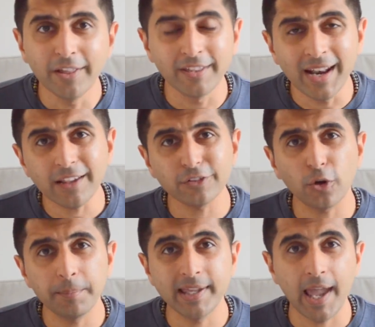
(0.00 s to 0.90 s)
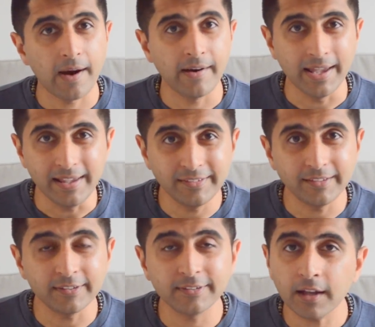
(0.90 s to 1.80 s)
The next topic area is
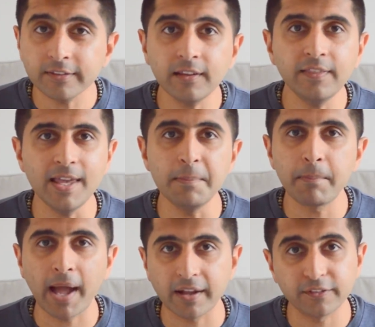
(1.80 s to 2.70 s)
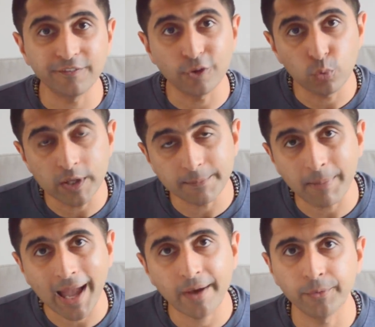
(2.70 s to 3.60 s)
discussing the impacts of the weak
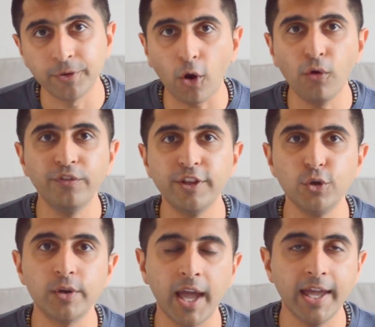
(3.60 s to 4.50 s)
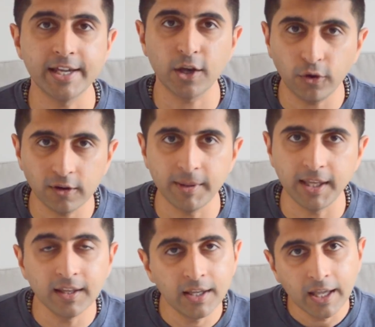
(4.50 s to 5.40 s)
pound on the UK economy.